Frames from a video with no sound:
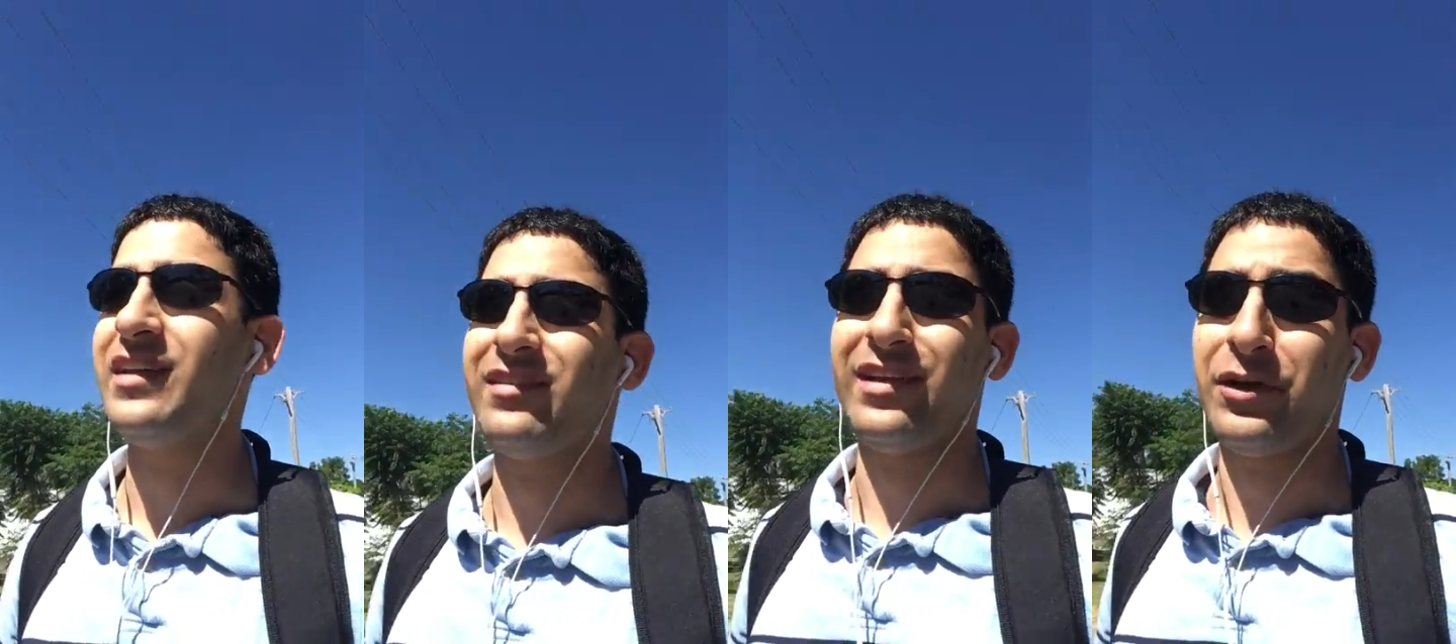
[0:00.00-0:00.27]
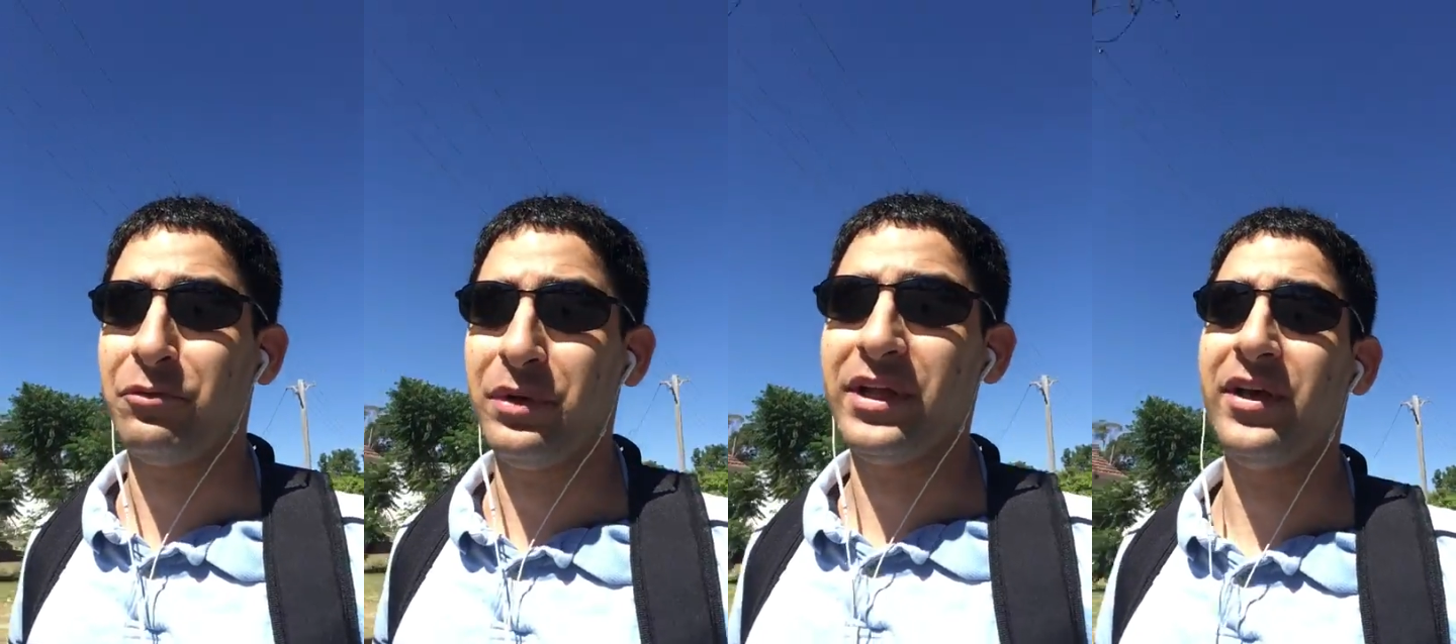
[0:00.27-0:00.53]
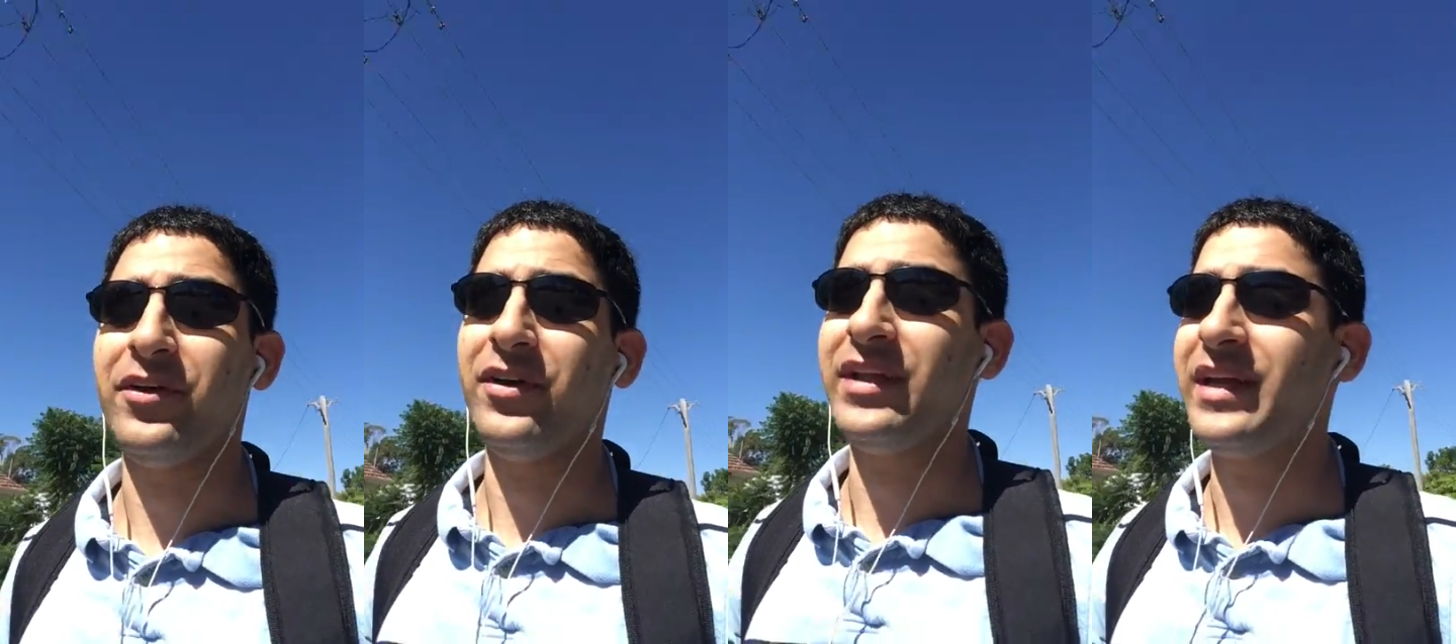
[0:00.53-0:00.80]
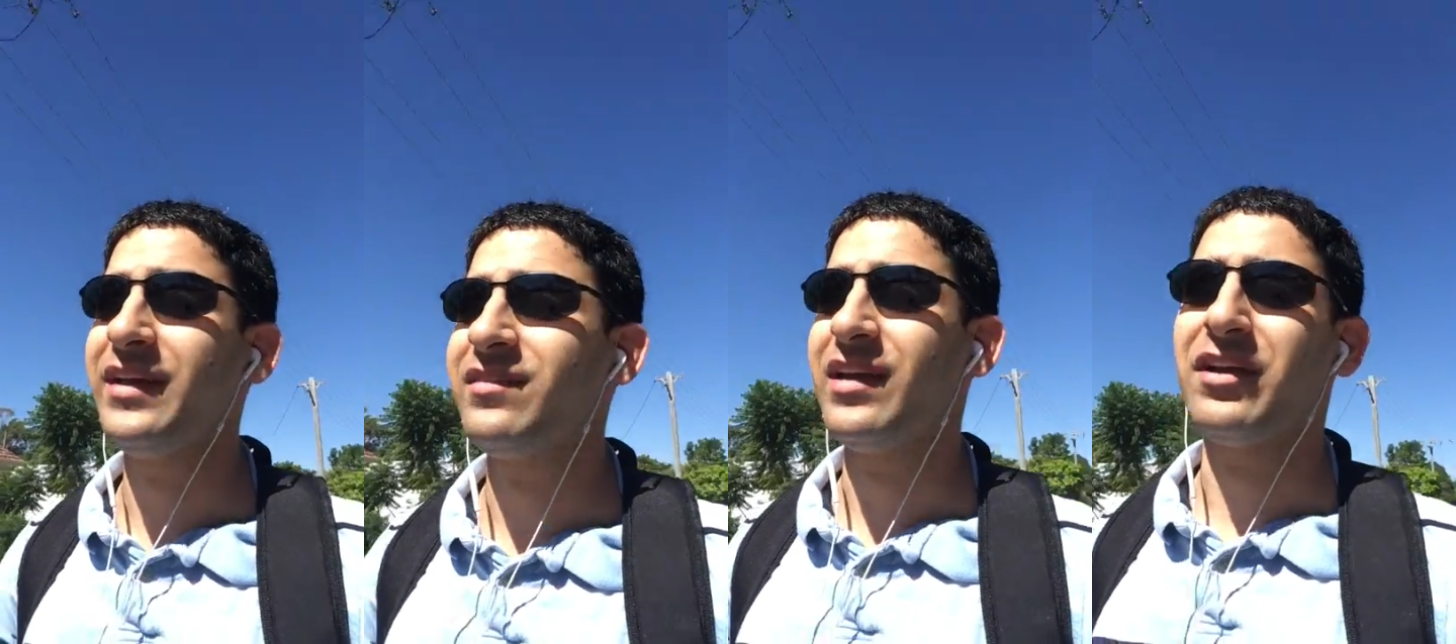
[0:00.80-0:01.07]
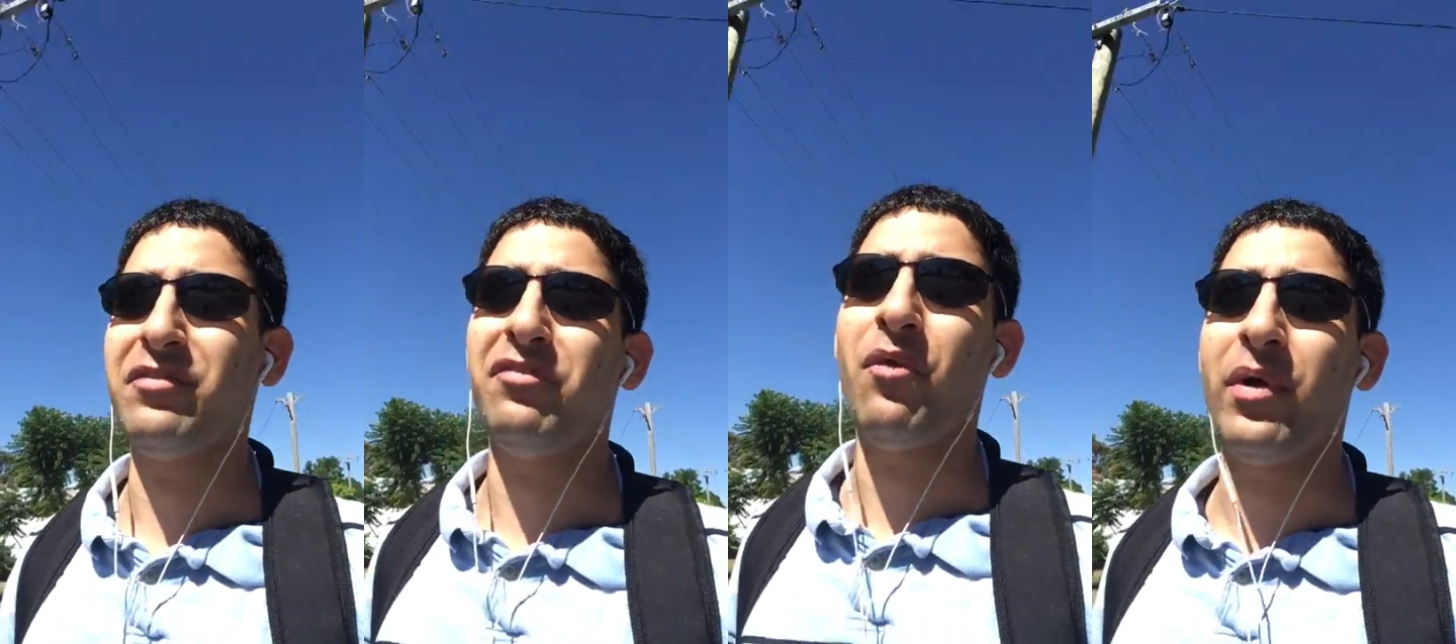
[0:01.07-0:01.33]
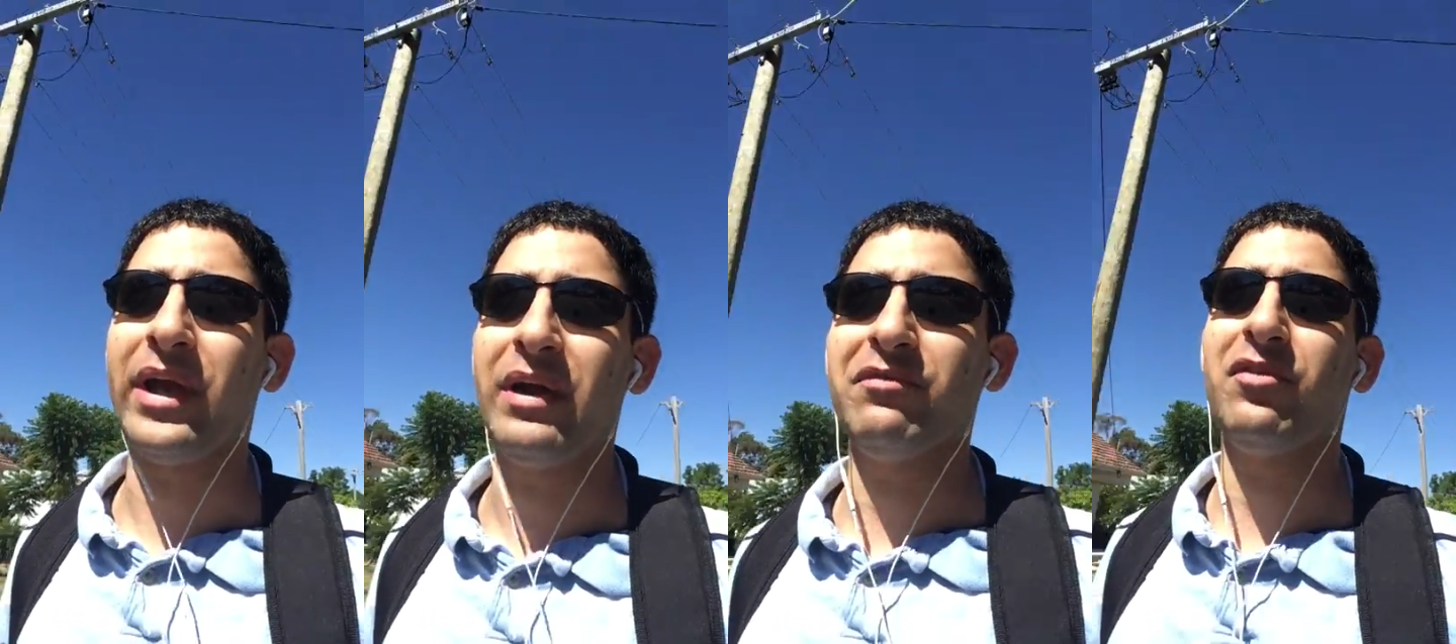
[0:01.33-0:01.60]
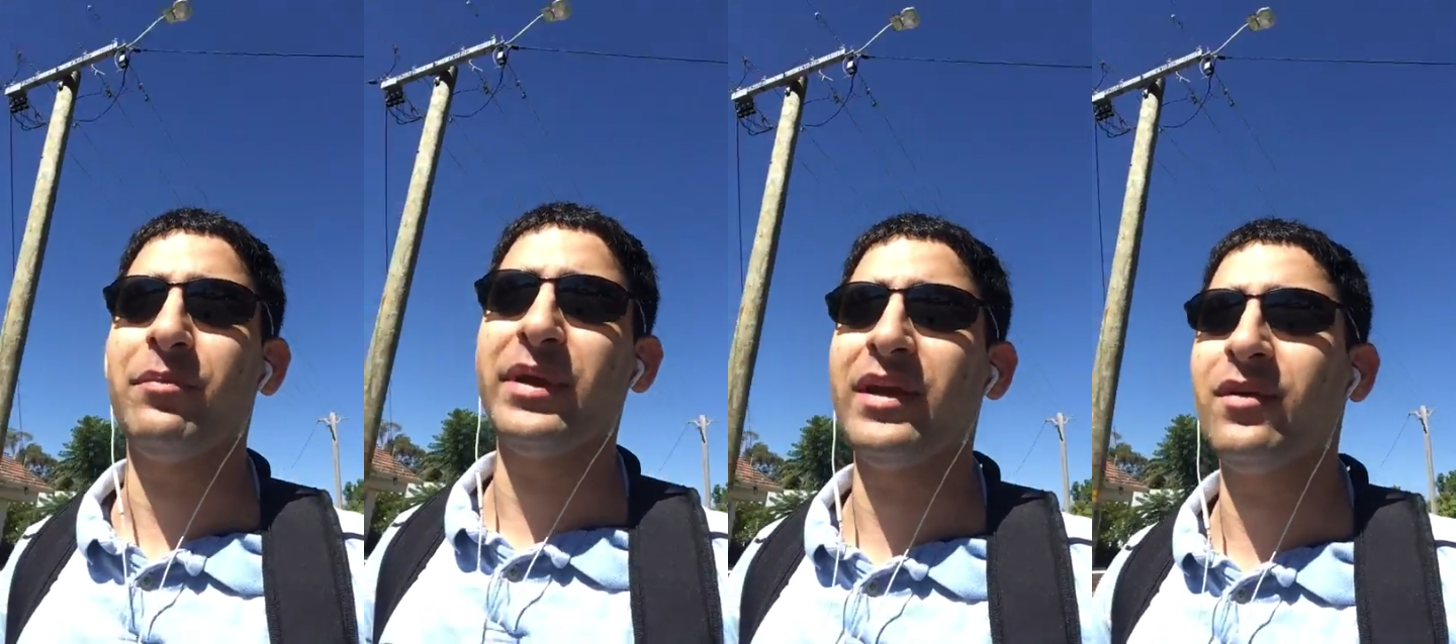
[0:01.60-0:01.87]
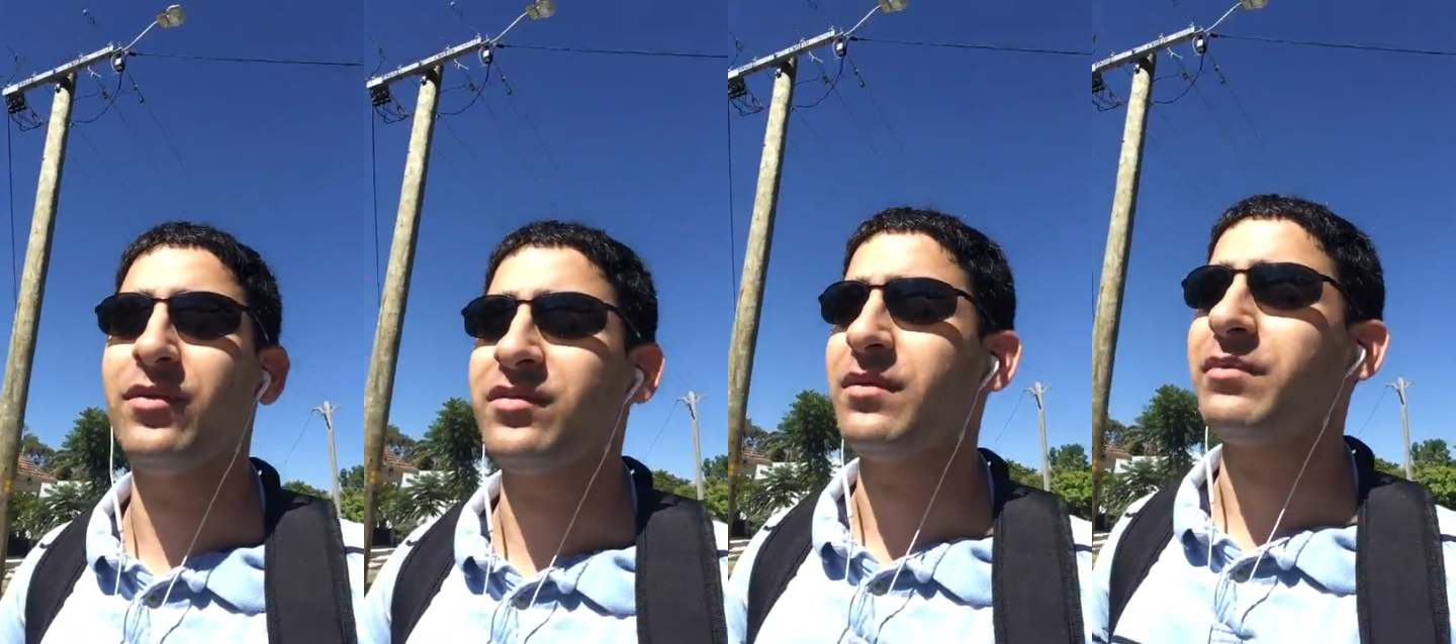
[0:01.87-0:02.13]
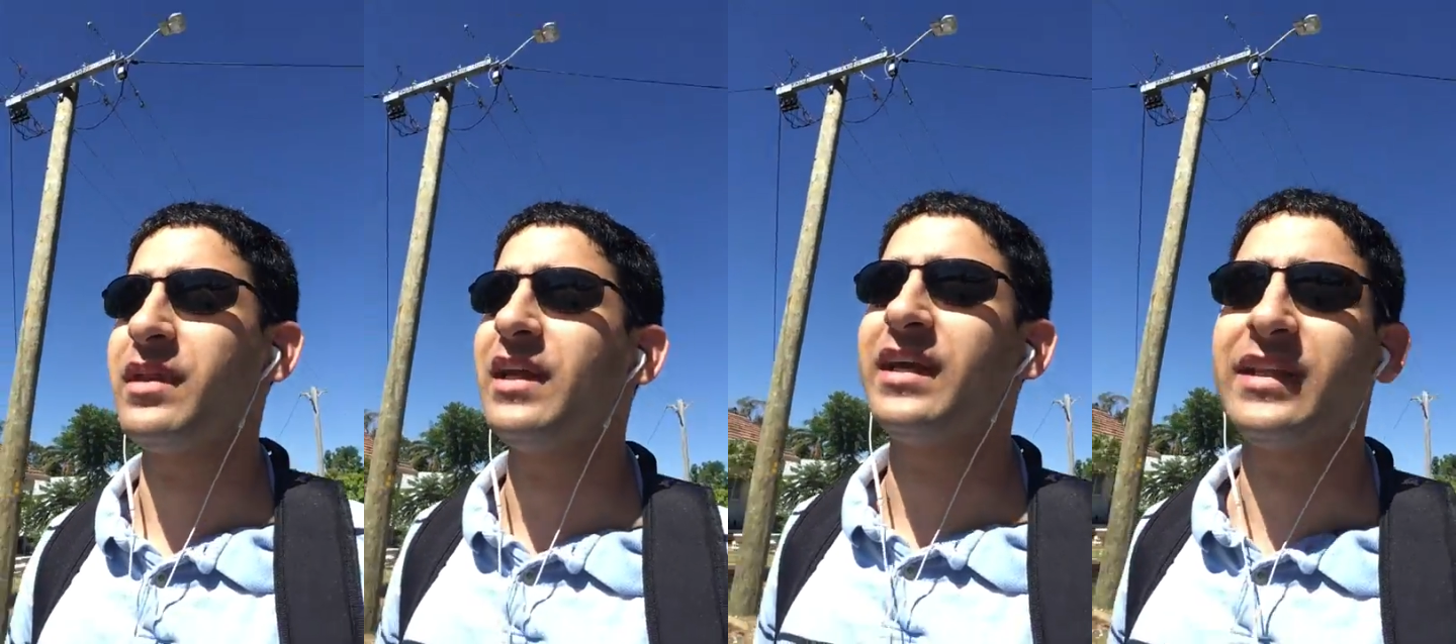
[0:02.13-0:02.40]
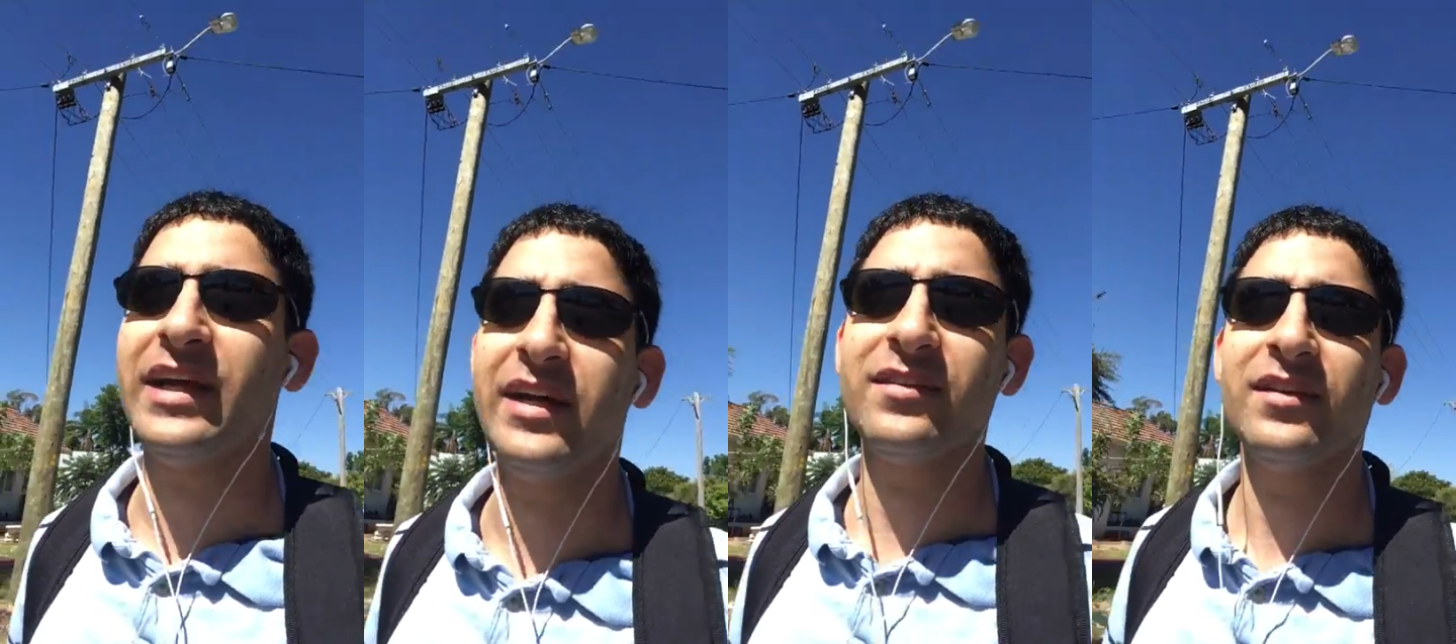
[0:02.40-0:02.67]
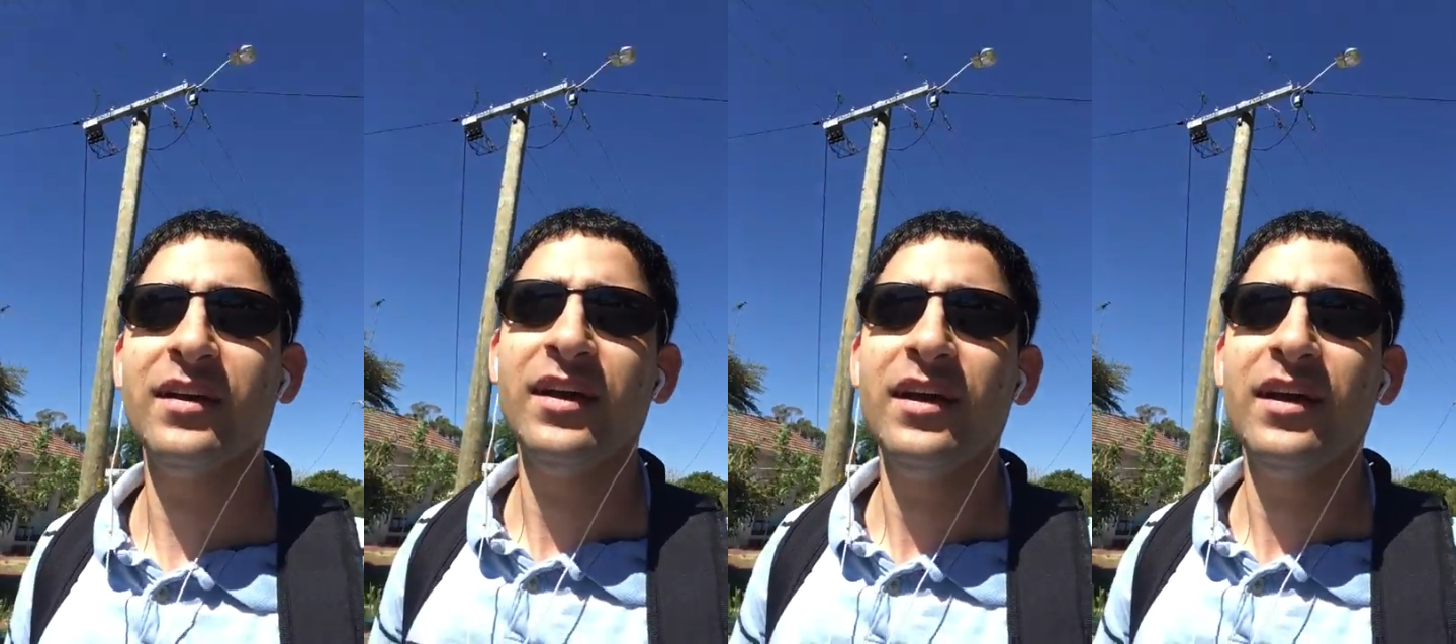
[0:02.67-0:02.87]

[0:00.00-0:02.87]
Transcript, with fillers: That's like really early. It's like 4 a.m. for me, something like that.